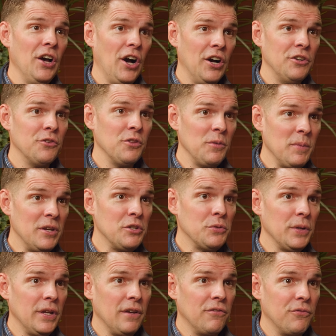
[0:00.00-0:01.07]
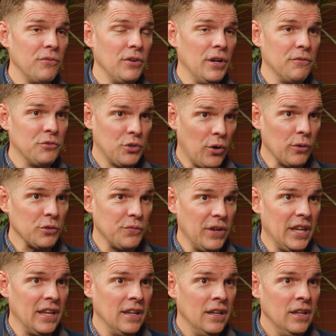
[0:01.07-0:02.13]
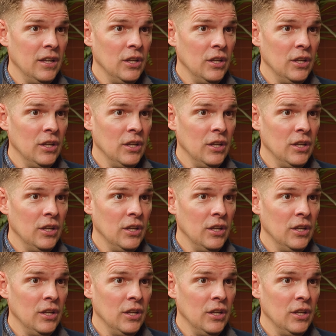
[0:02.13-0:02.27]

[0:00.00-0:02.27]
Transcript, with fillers: under the ministry of Charles Finney.